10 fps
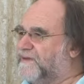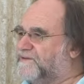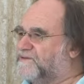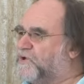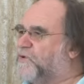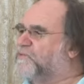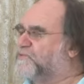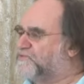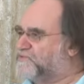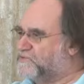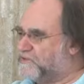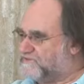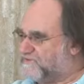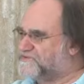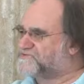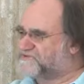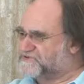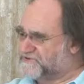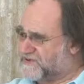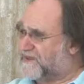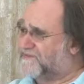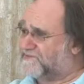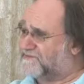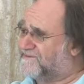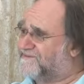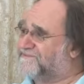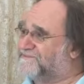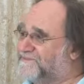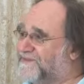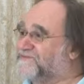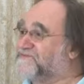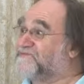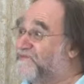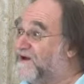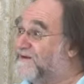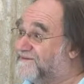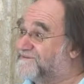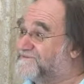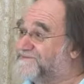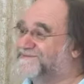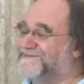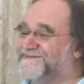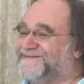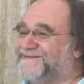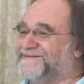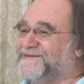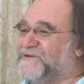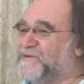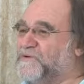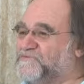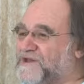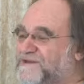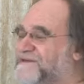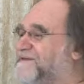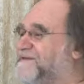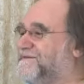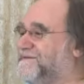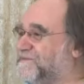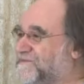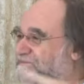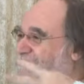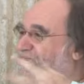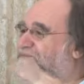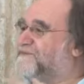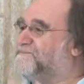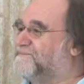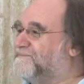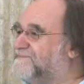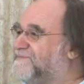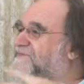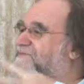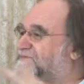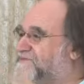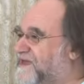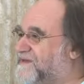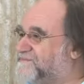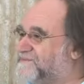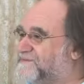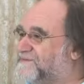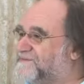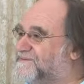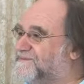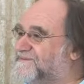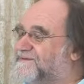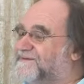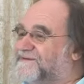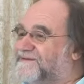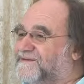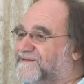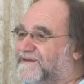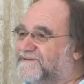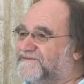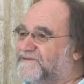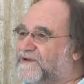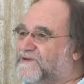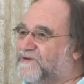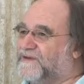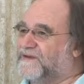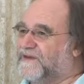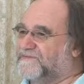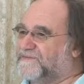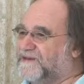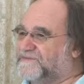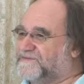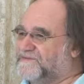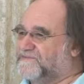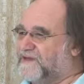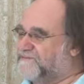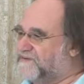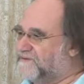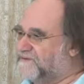and gone through adventures together and survived, who are ready, you know, for some another step, you know. And so I quite like the idea of having